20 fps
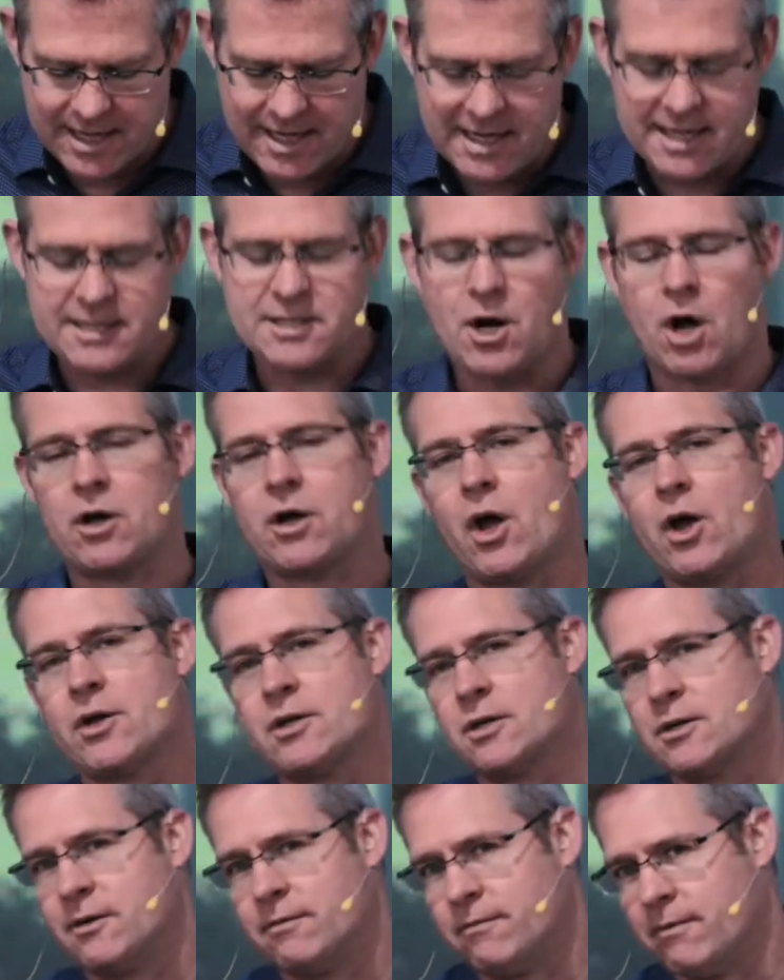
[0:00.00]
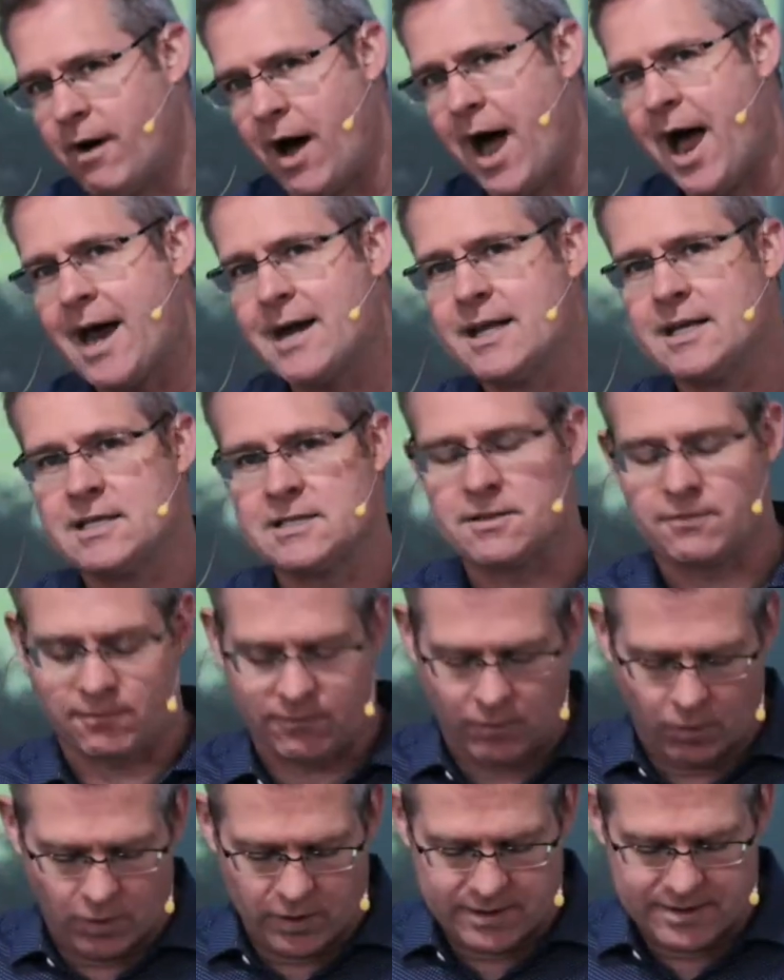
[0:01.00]
He's not going to divide his
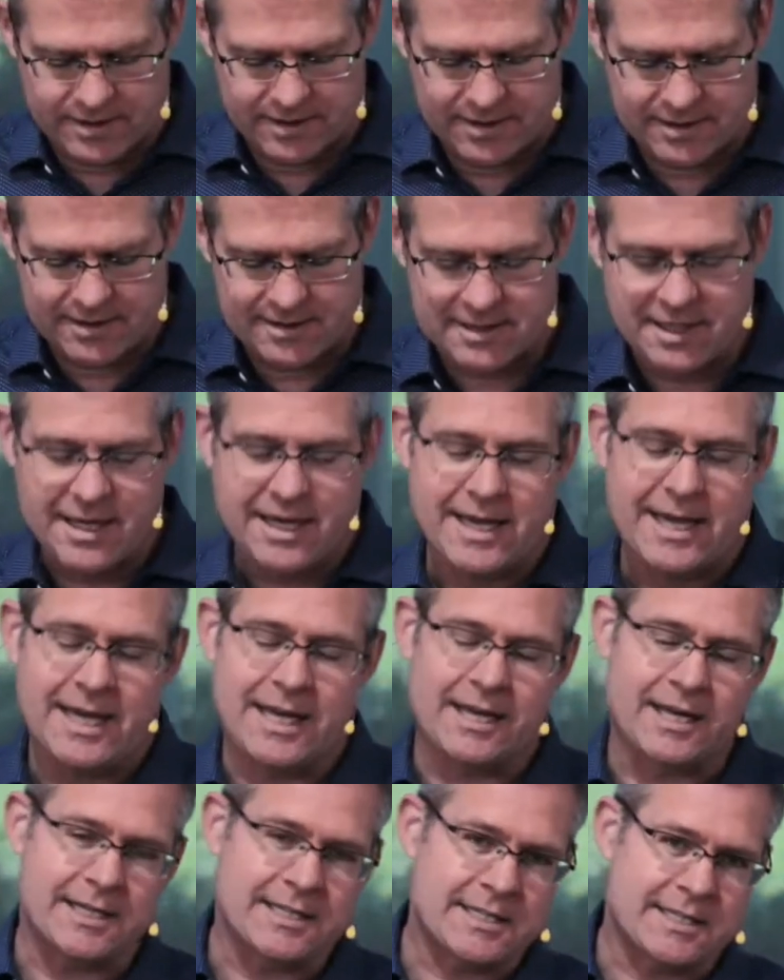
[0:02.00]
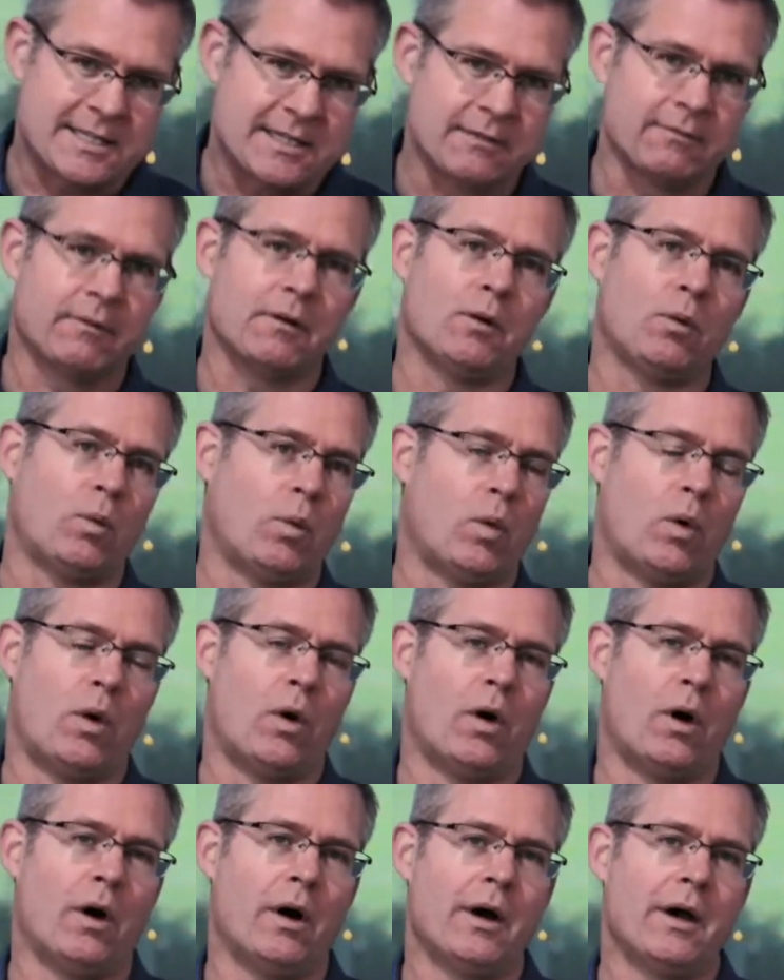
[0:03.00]
forces in a civil
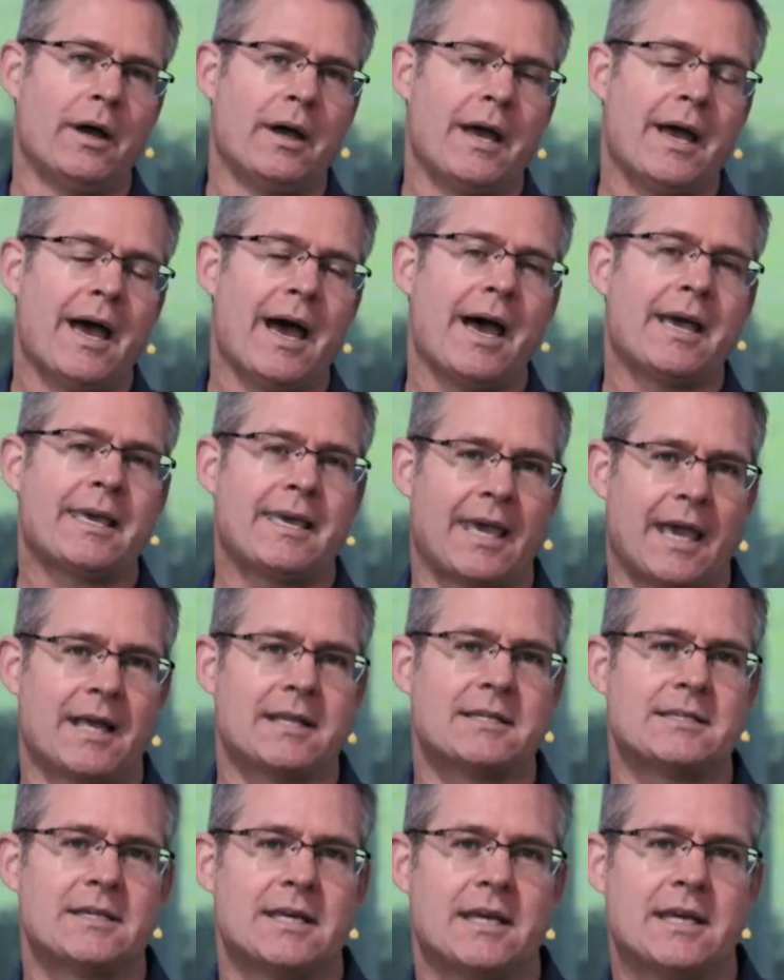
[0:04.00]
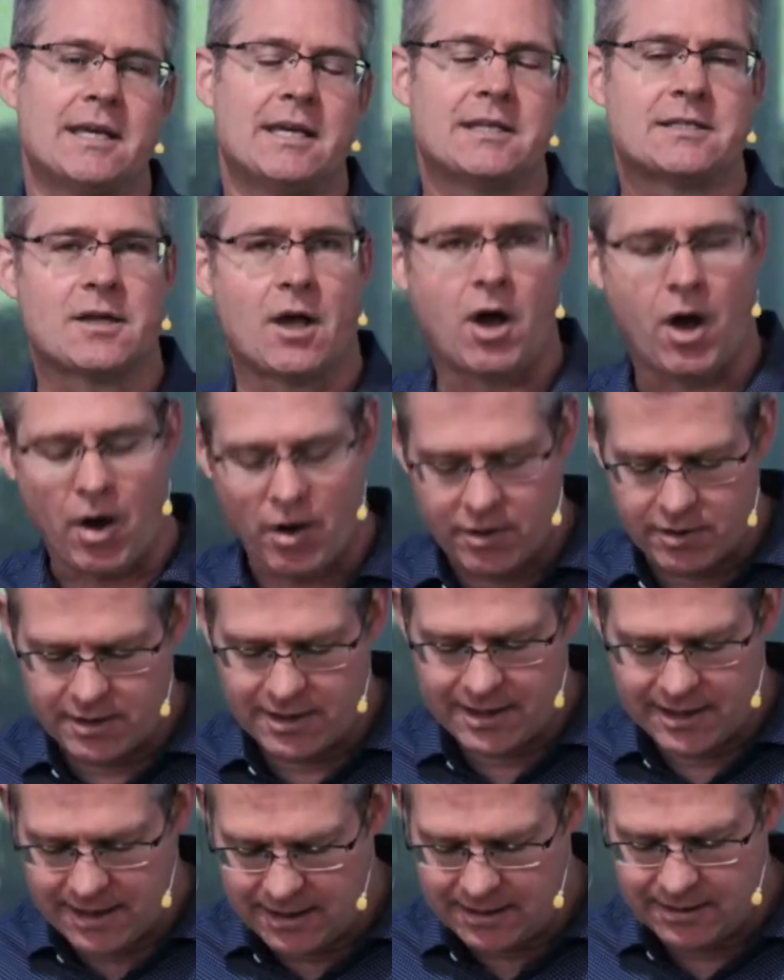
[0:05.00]
war against his own
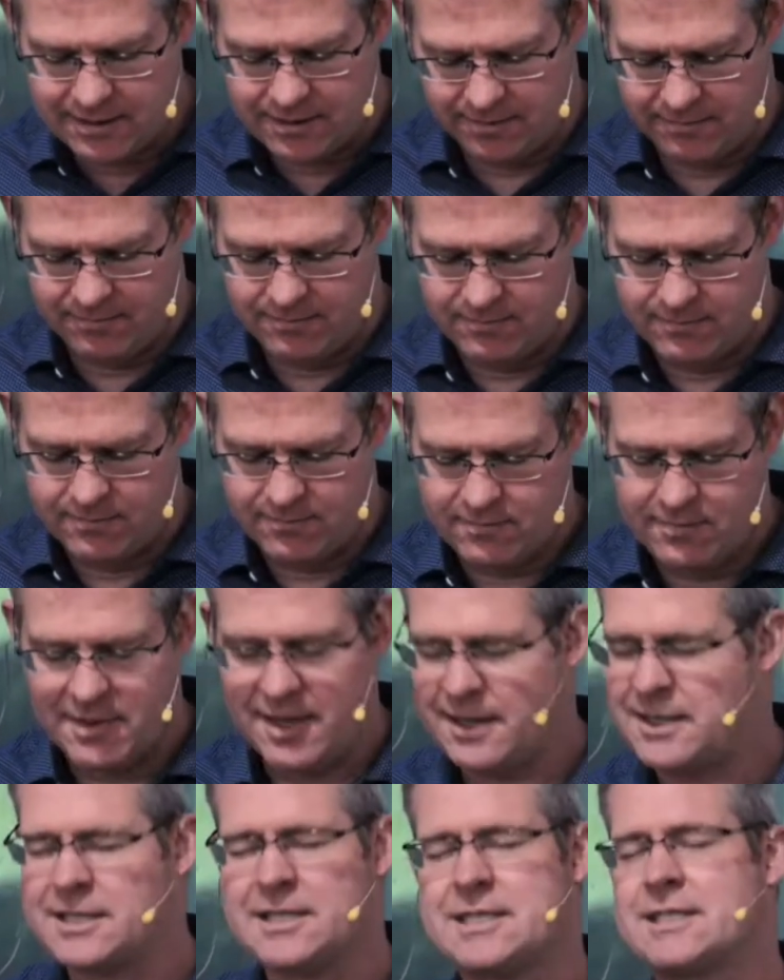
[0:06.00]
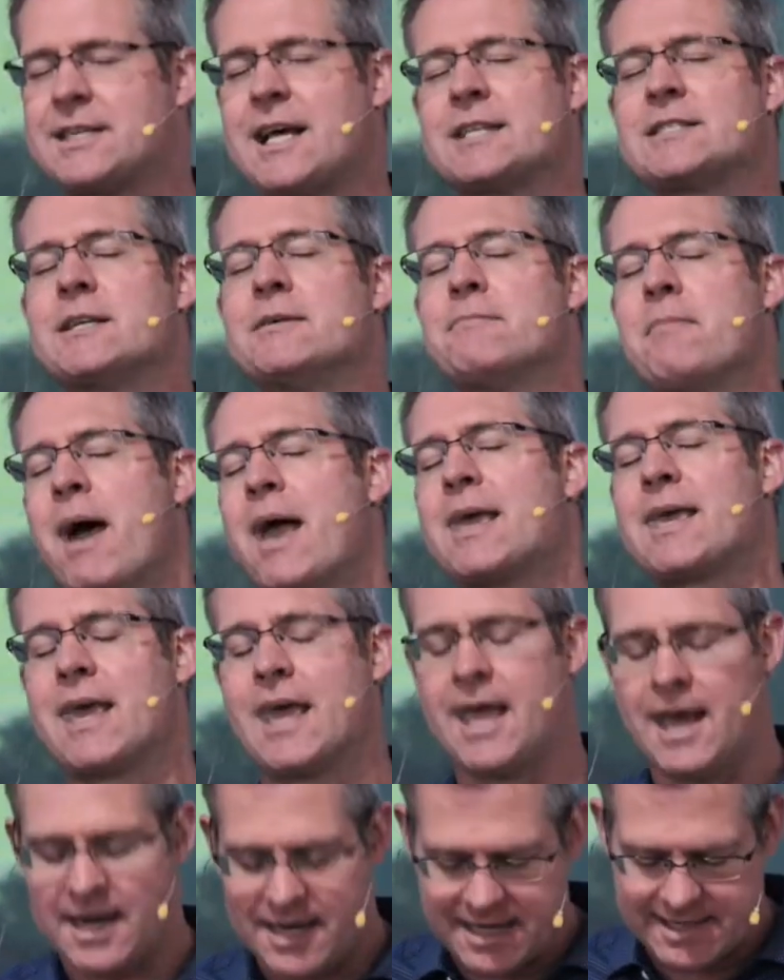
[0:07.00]
kingdom. It just doesn't make
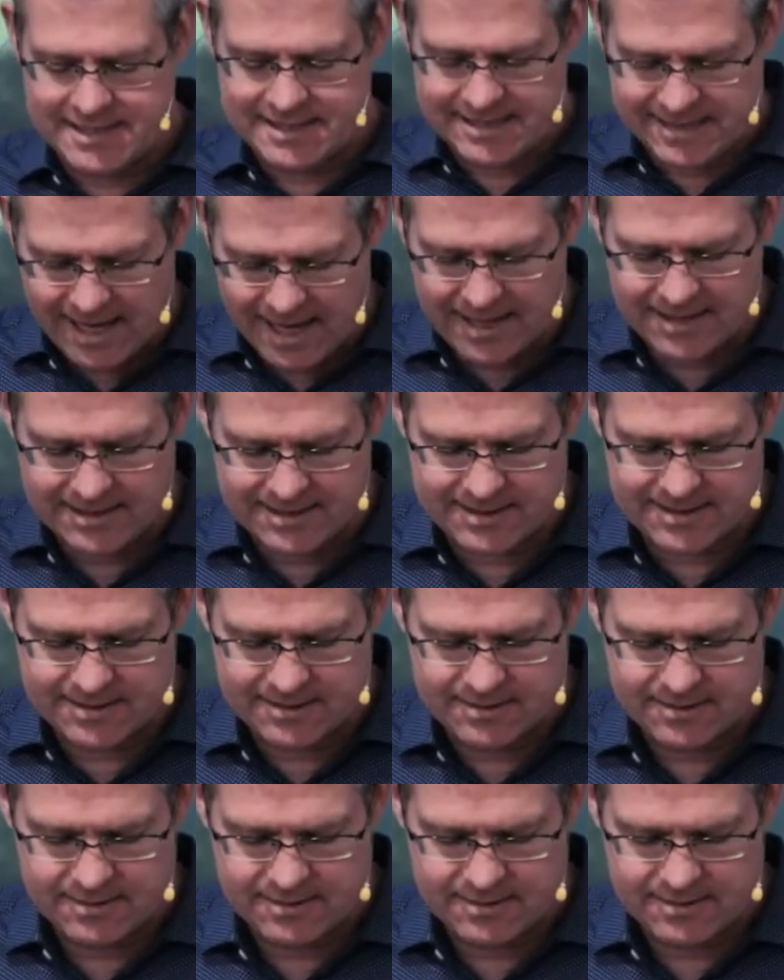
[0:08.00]
any sense.